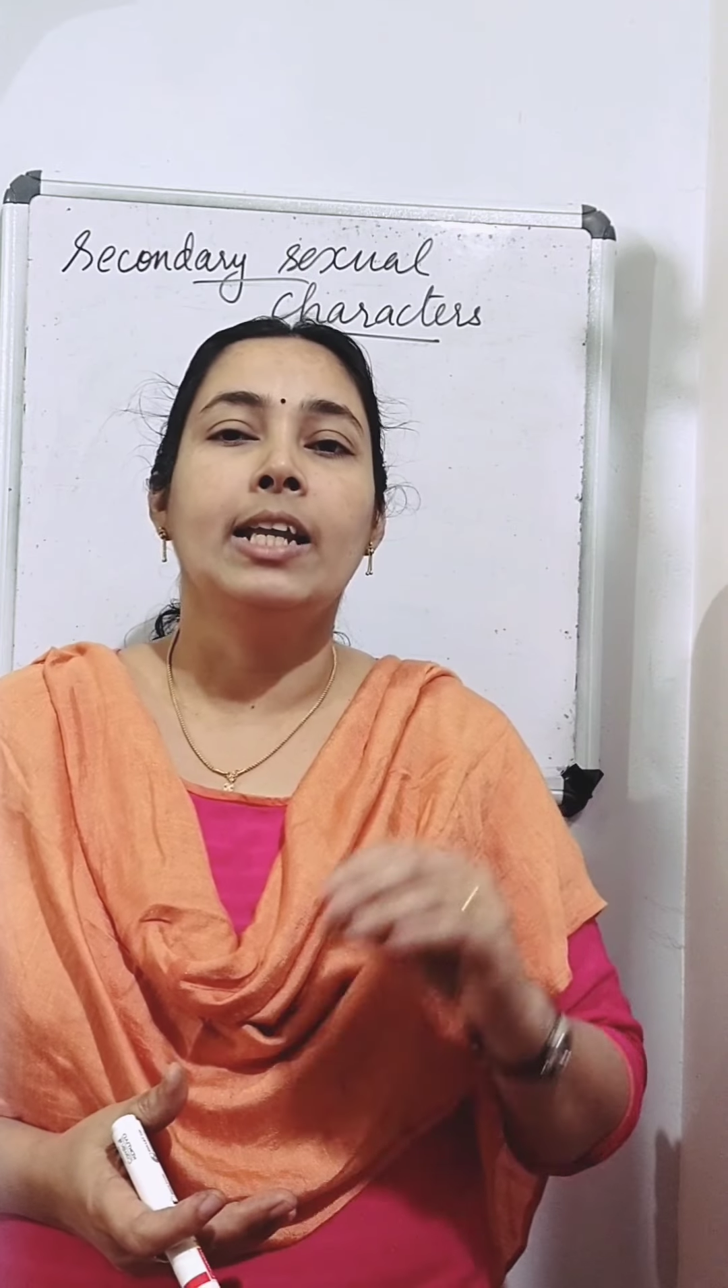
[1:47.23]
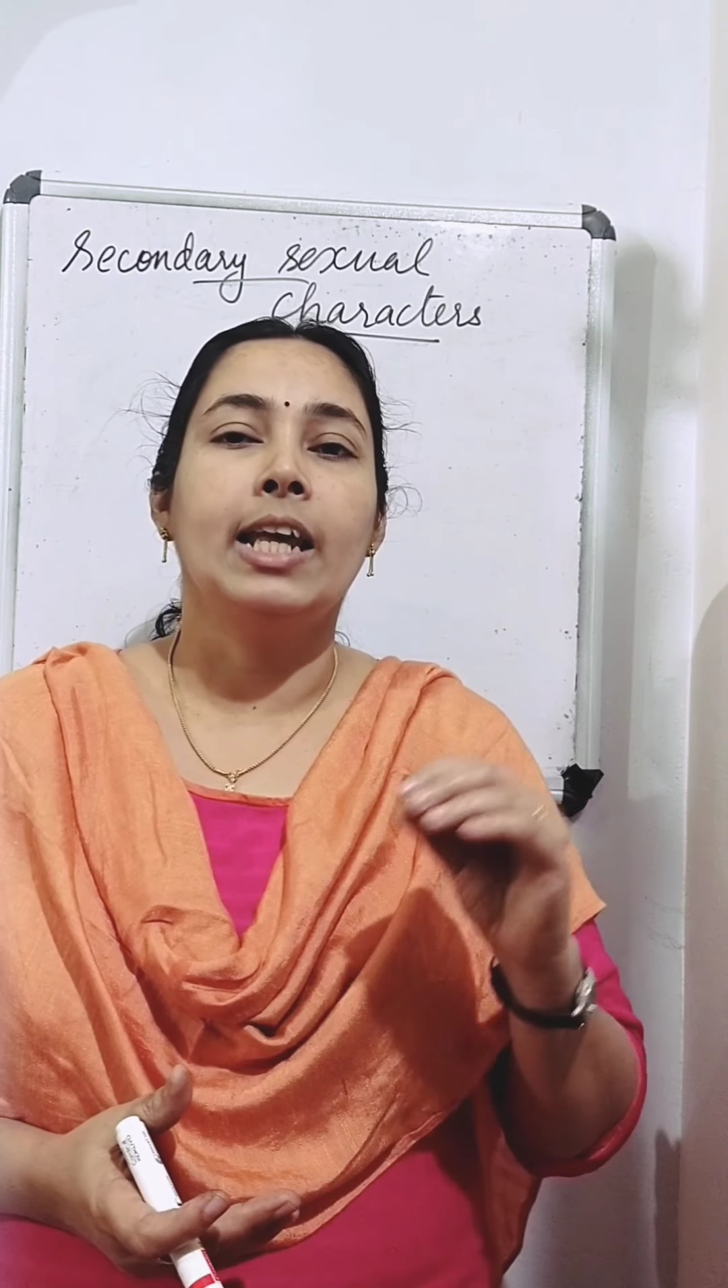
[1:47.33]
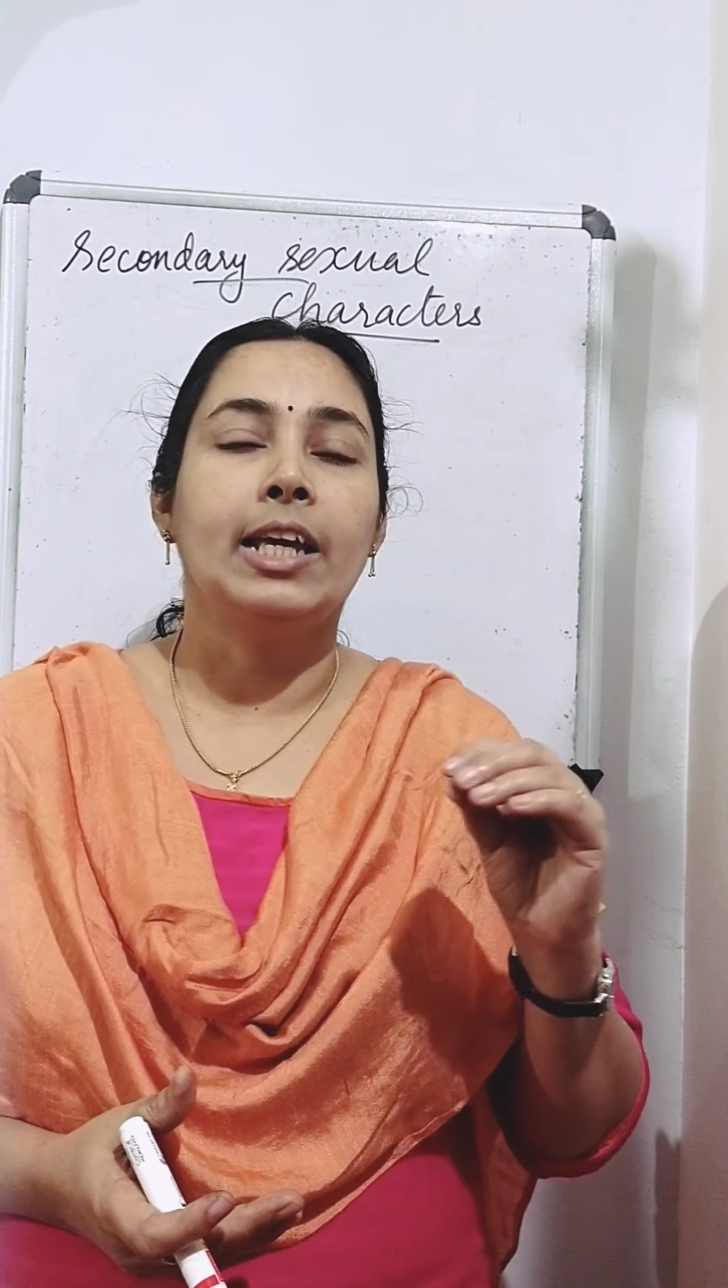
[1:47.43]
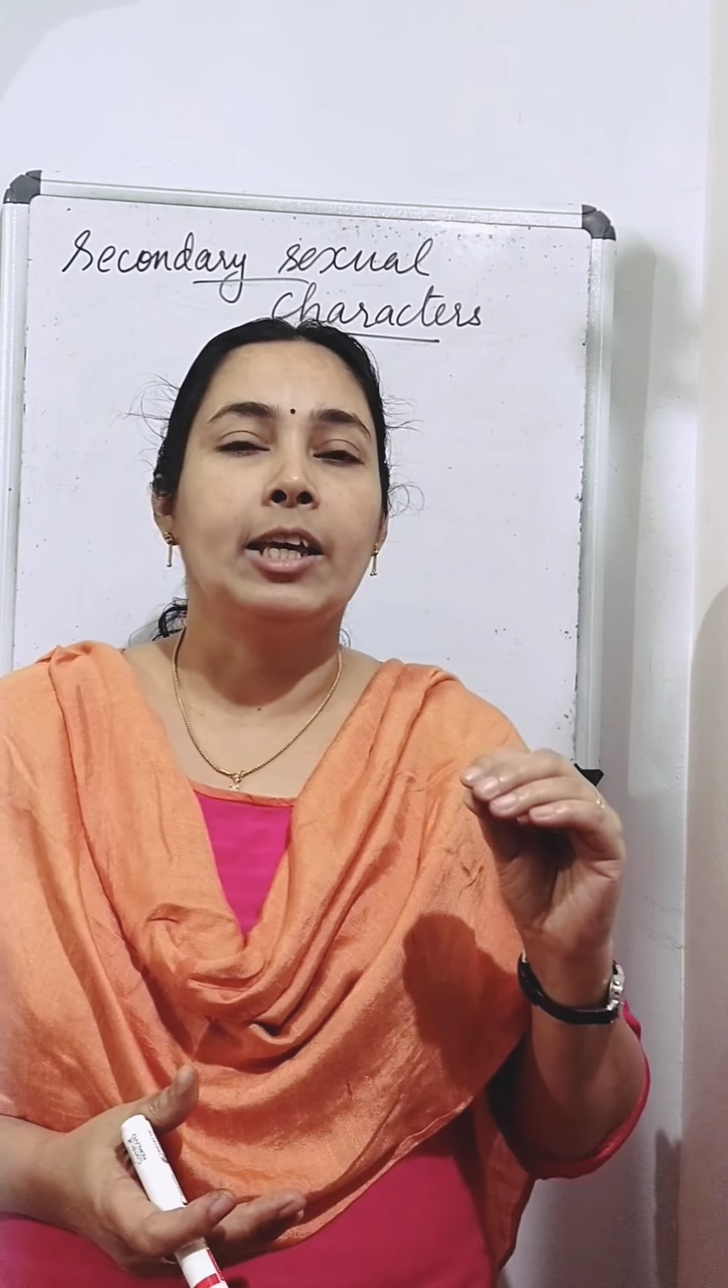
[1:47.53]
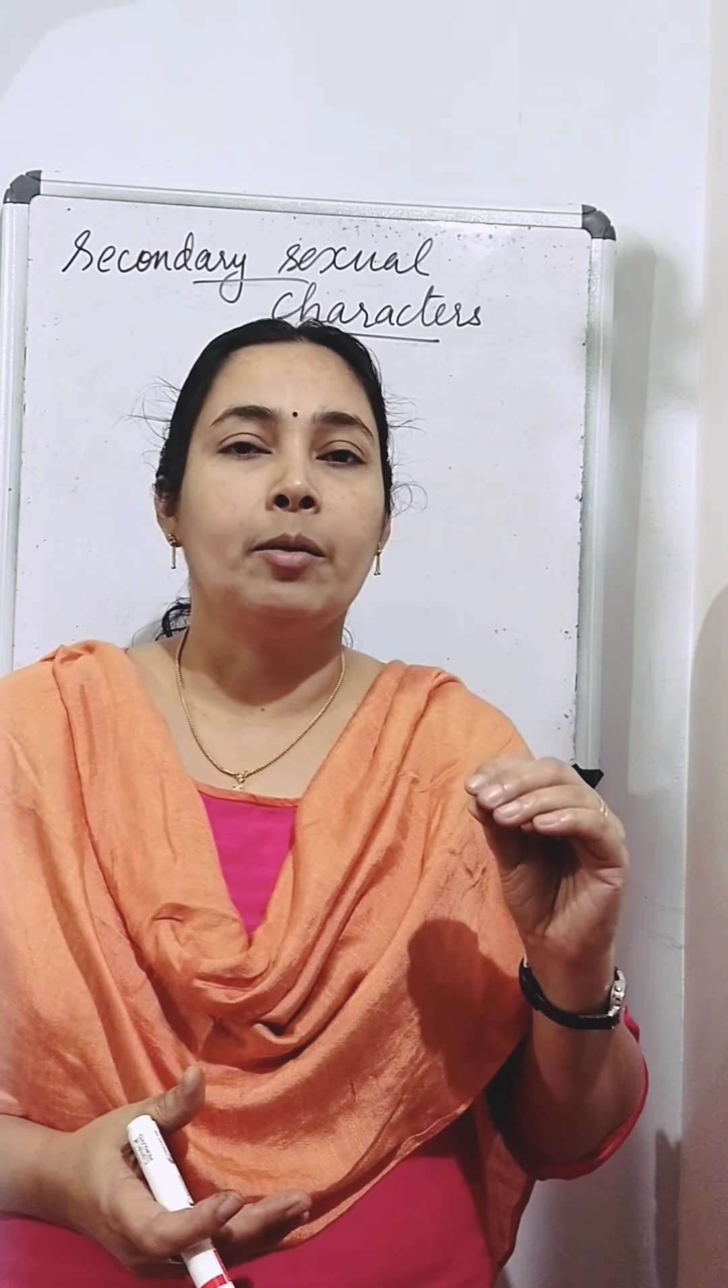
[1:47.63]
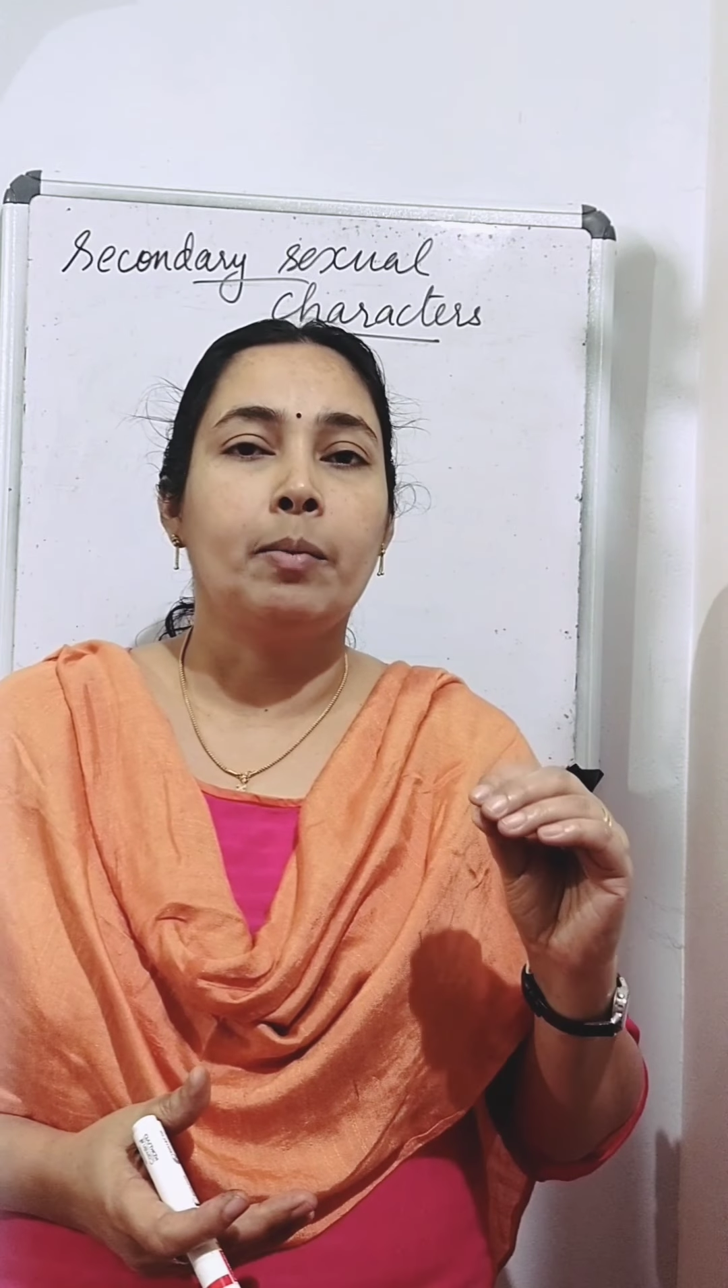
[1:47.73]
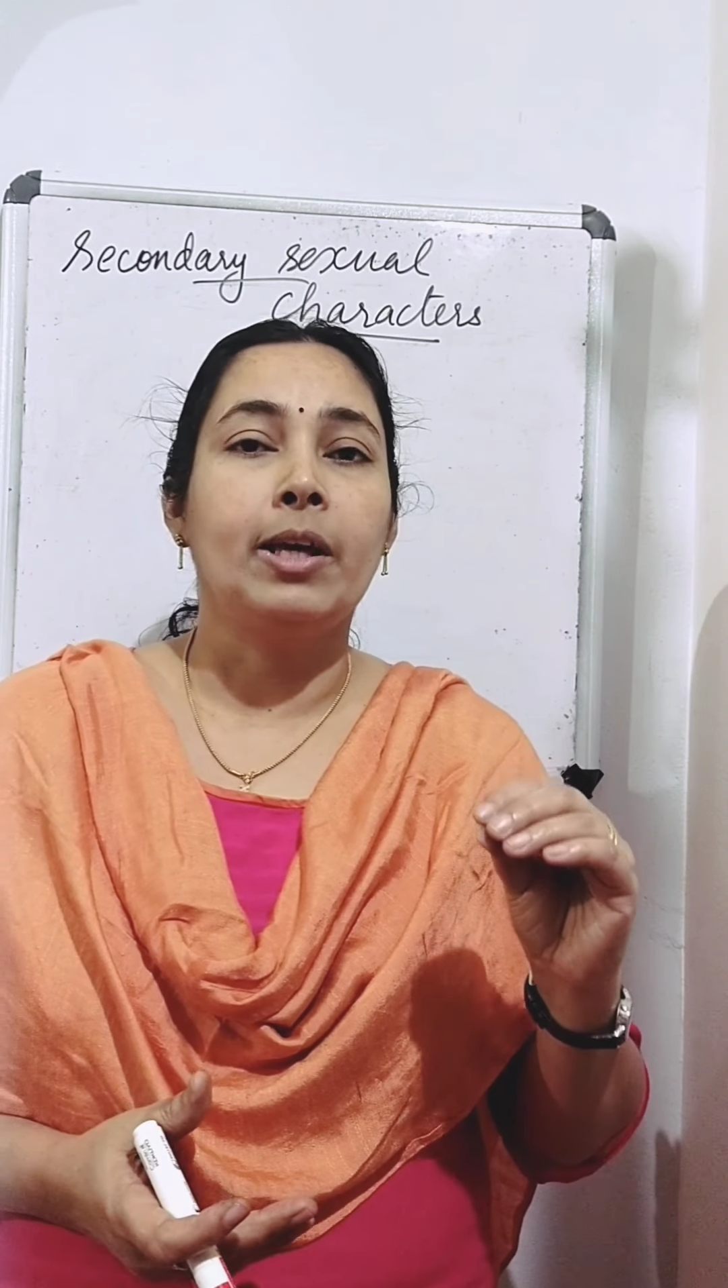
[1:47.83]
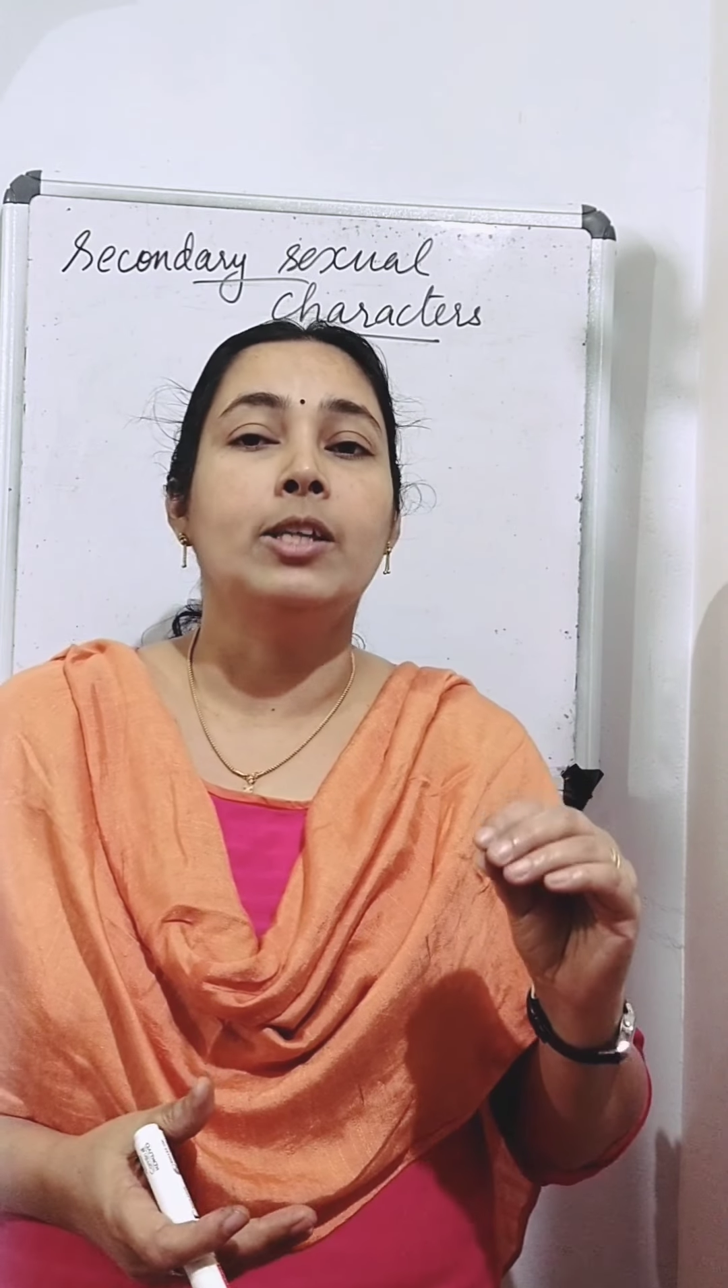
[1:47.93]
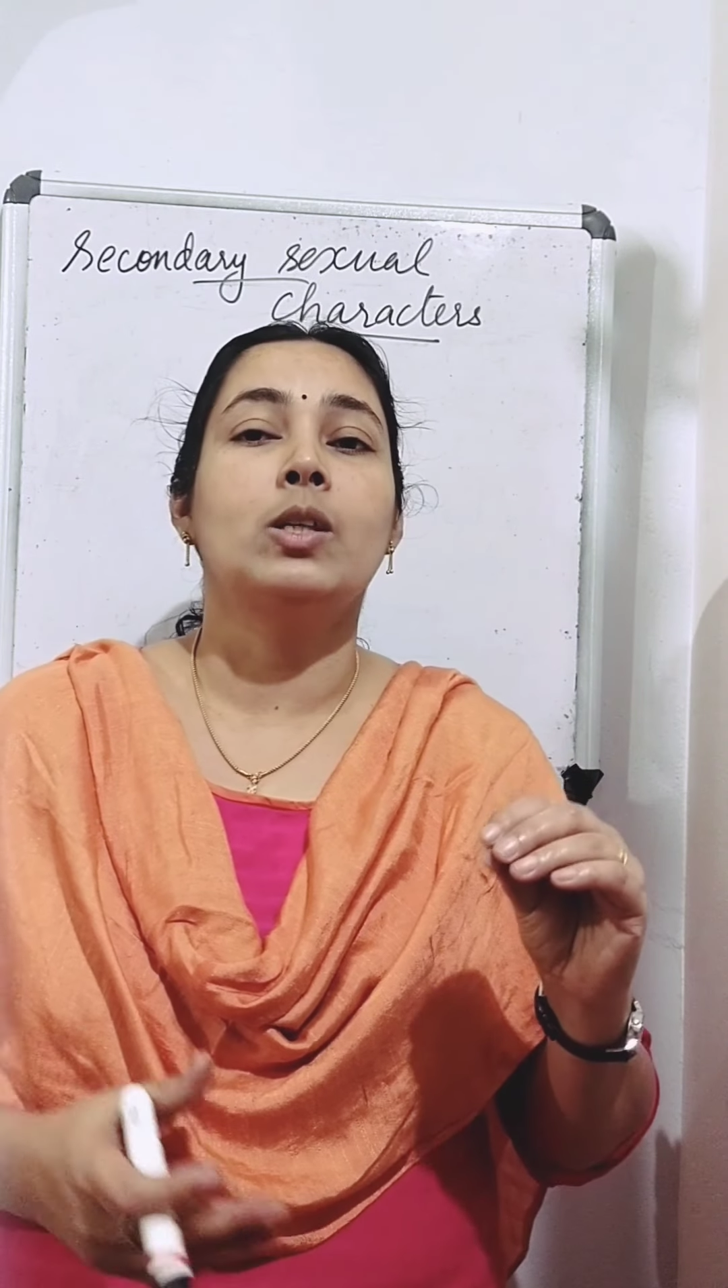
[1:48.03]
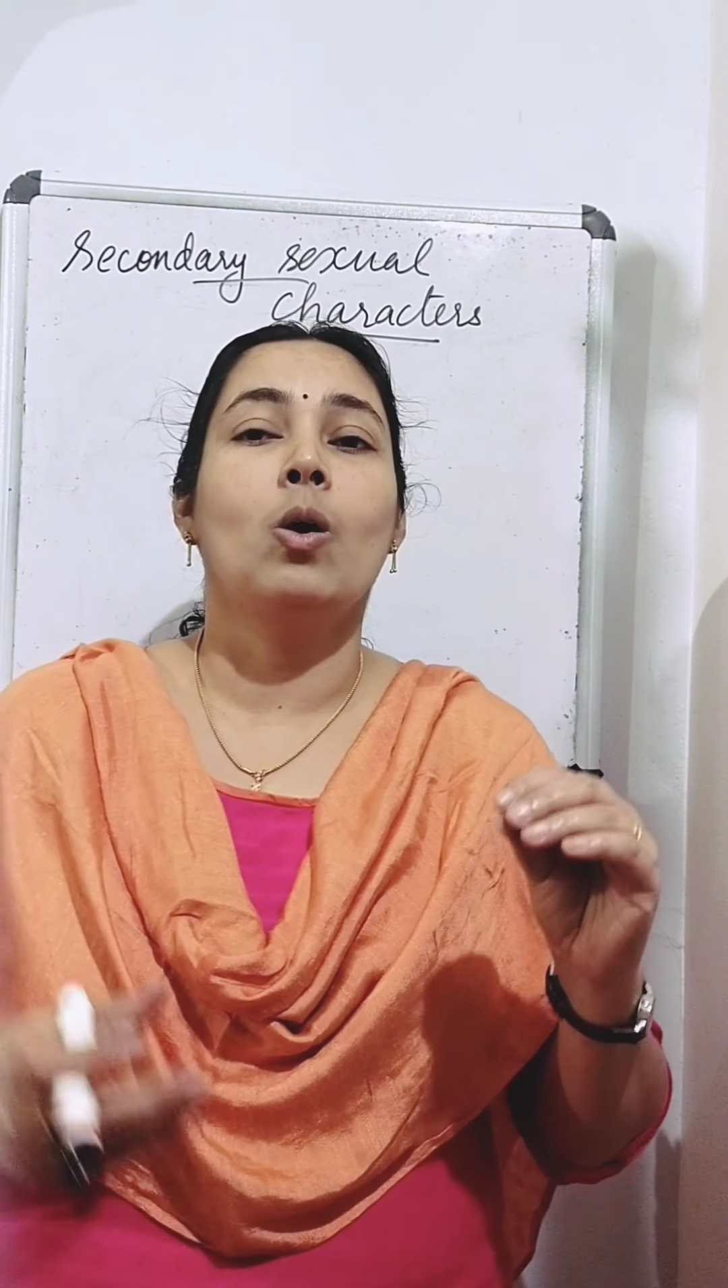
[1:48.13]
taking
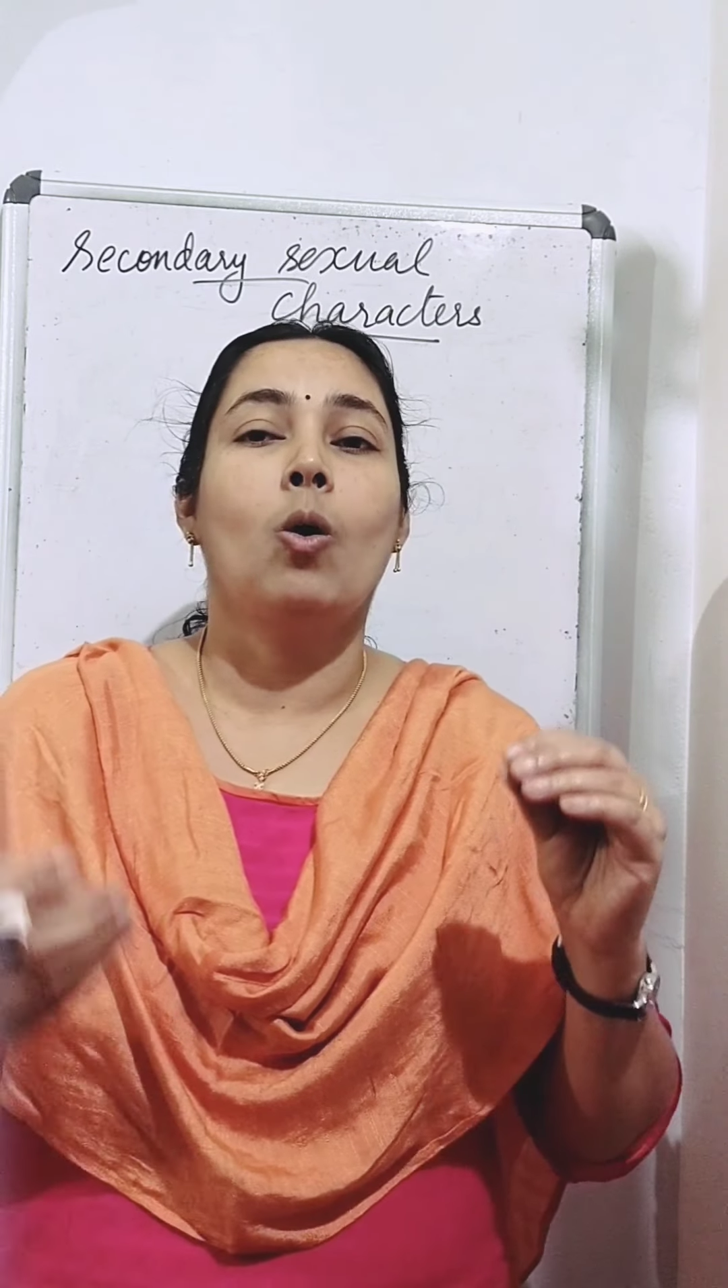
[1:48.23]
place